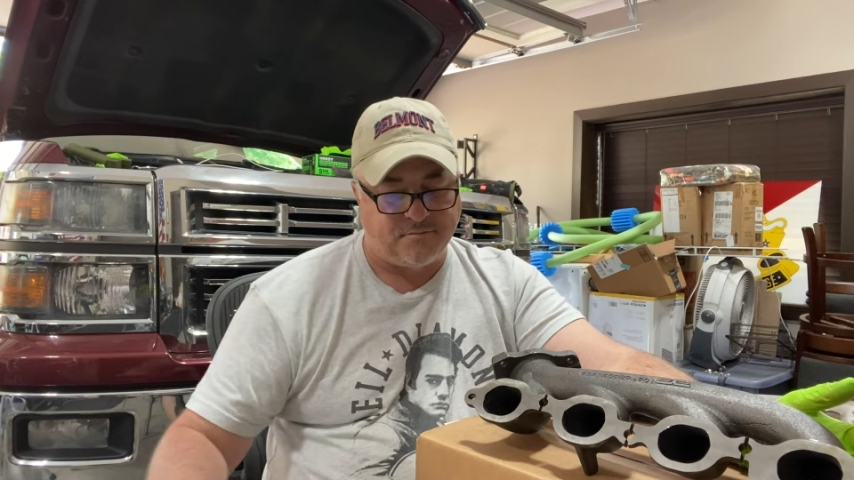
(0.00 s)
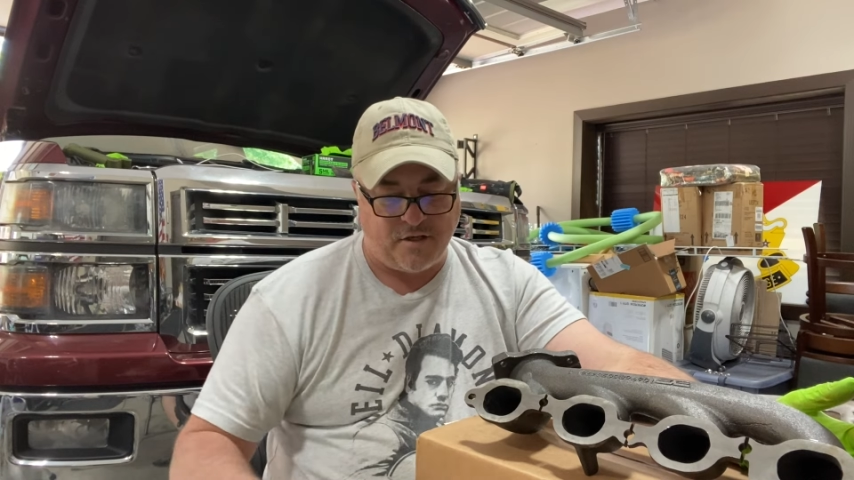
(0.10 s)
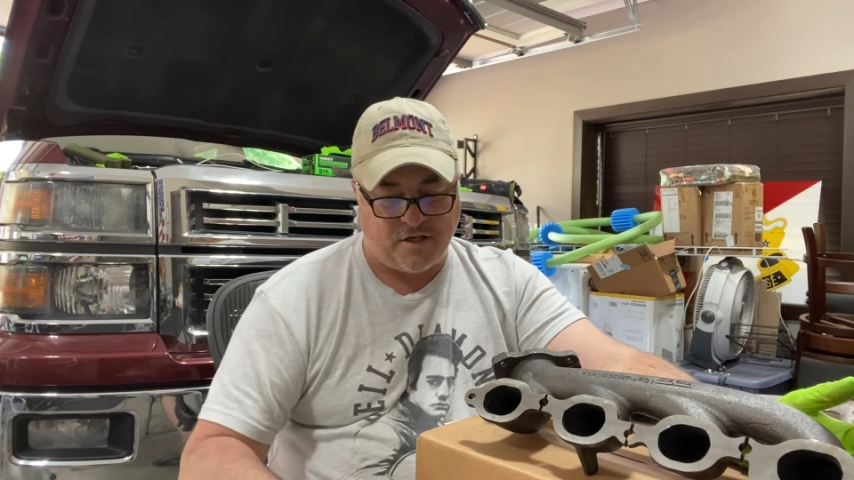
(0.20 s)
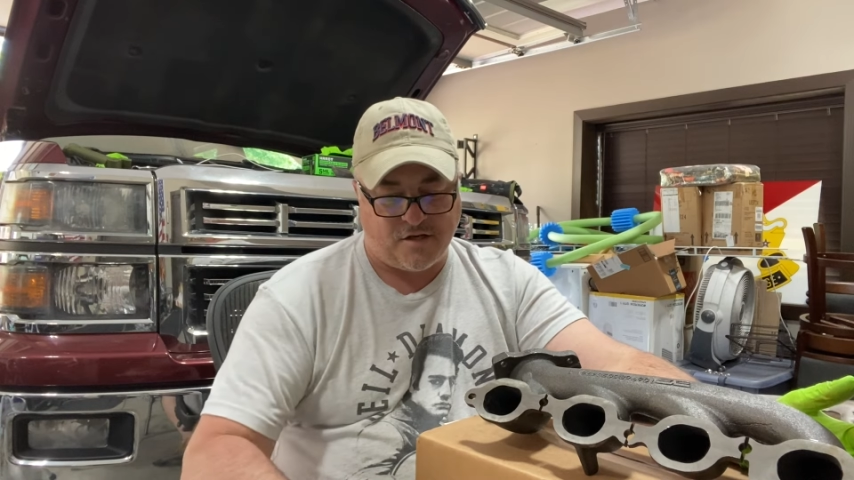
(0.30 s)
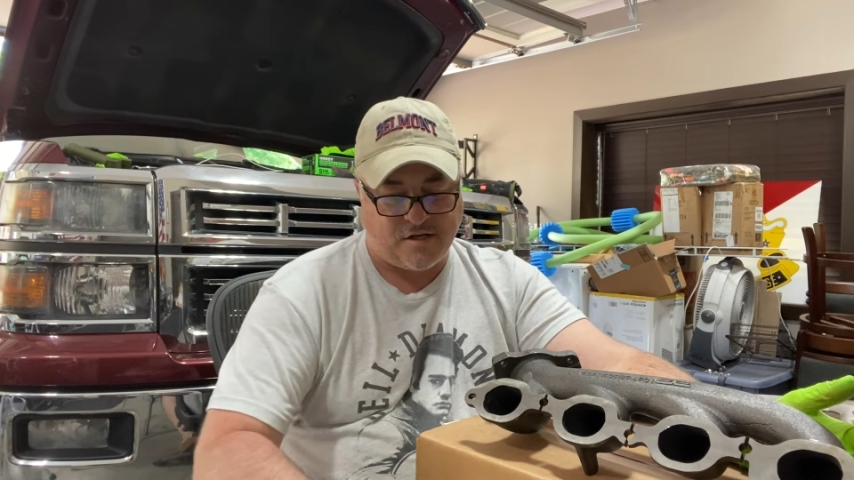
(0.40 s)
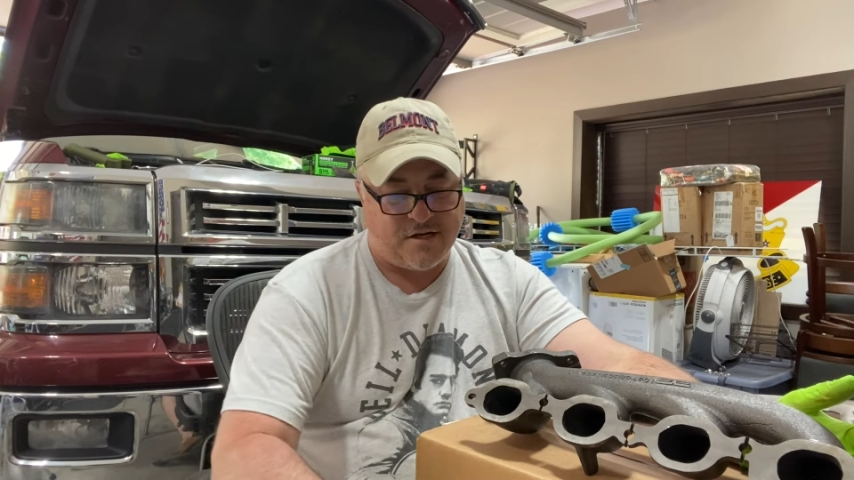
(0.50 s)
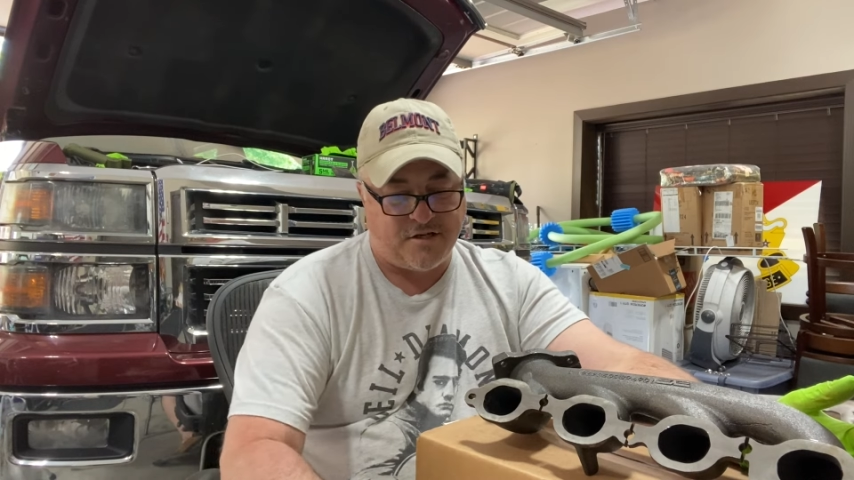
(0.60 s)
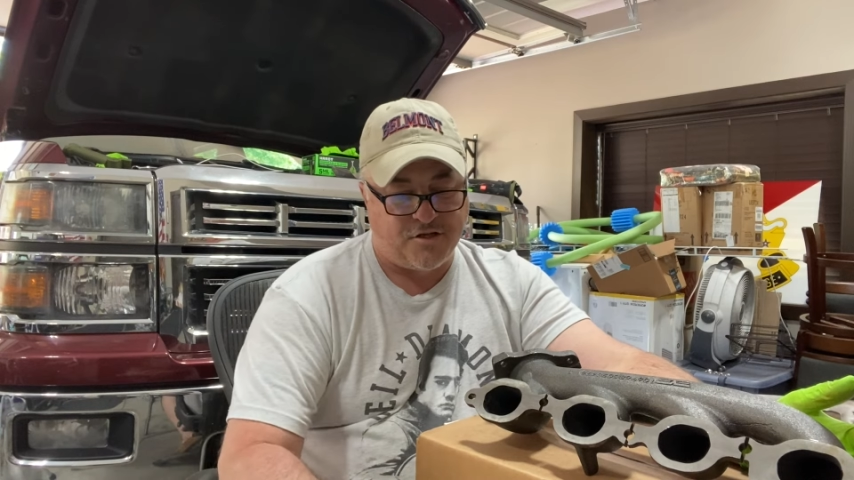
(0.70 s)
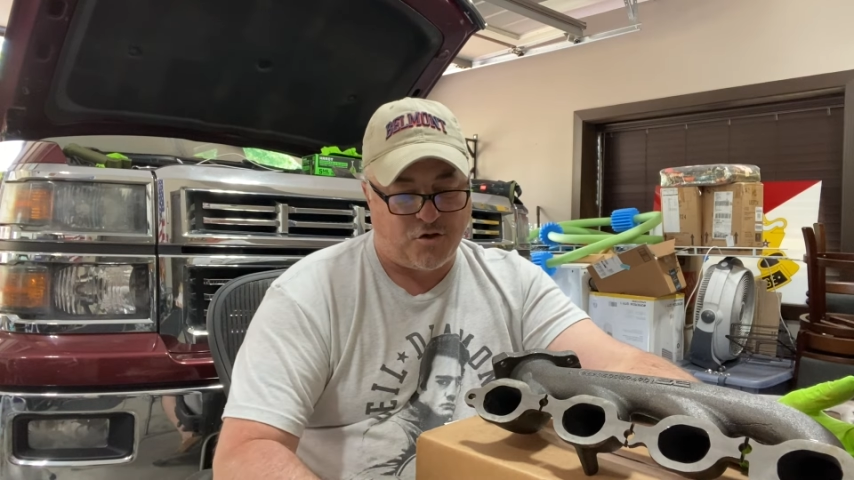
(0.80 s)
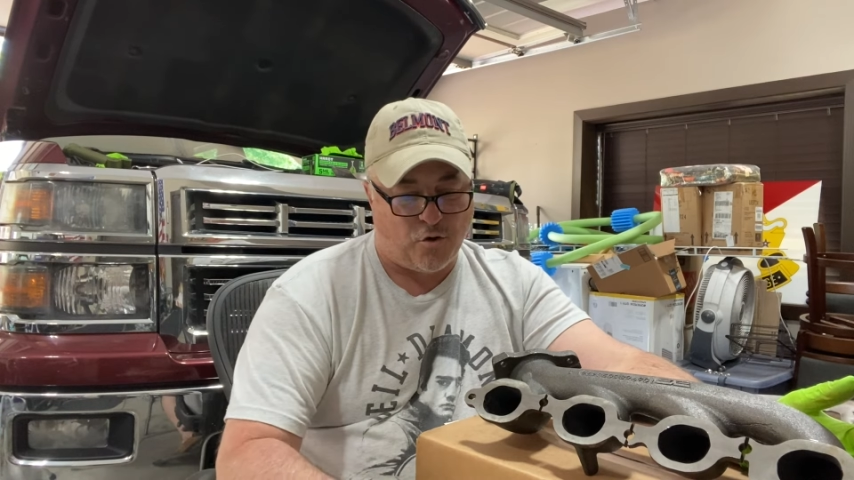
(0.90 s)
because I
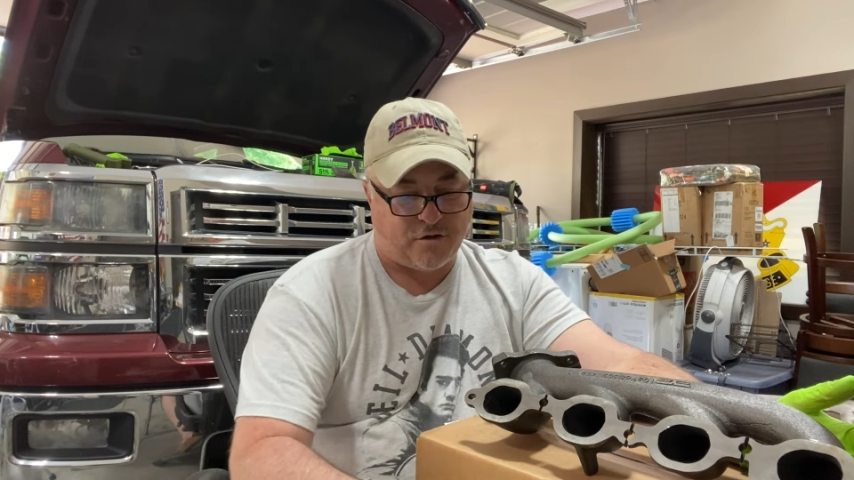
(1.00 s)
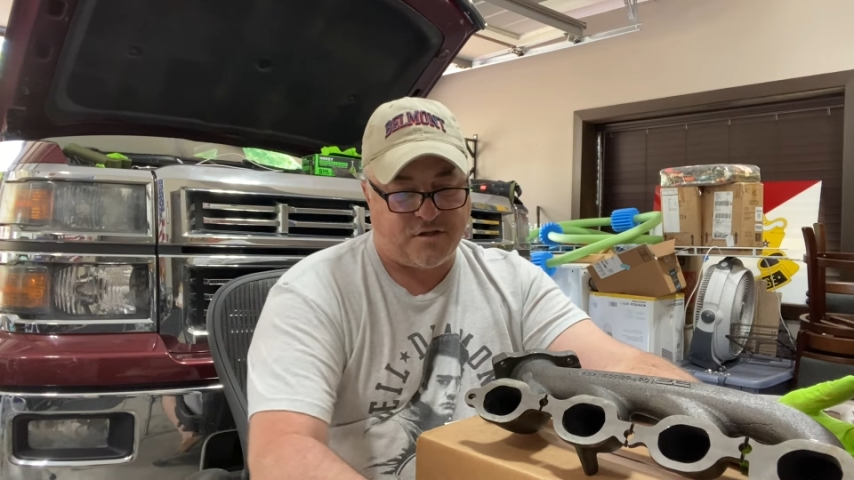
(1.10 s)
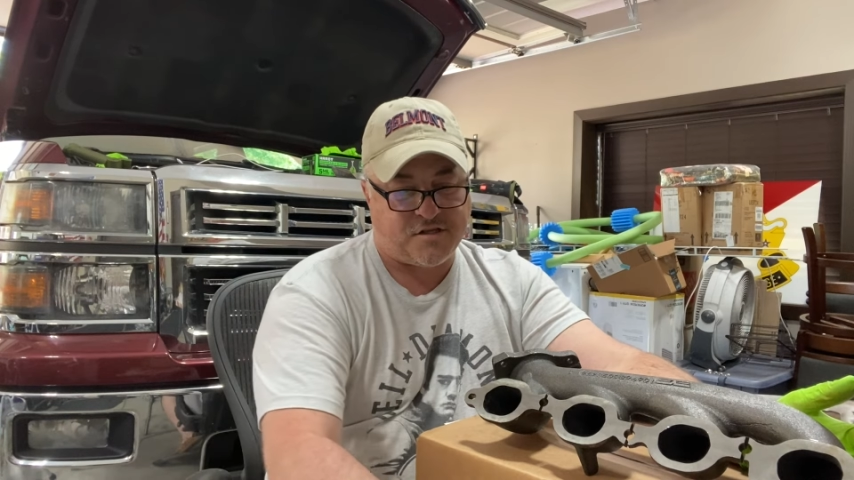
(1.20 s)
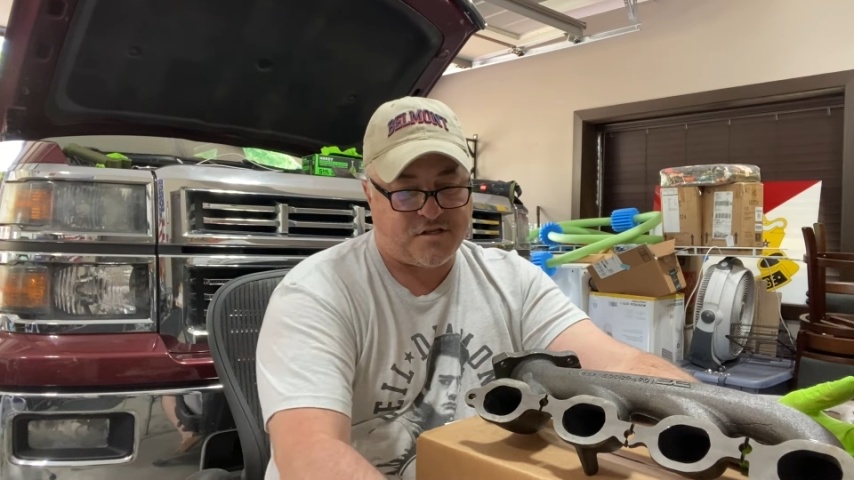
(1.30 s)
did torque this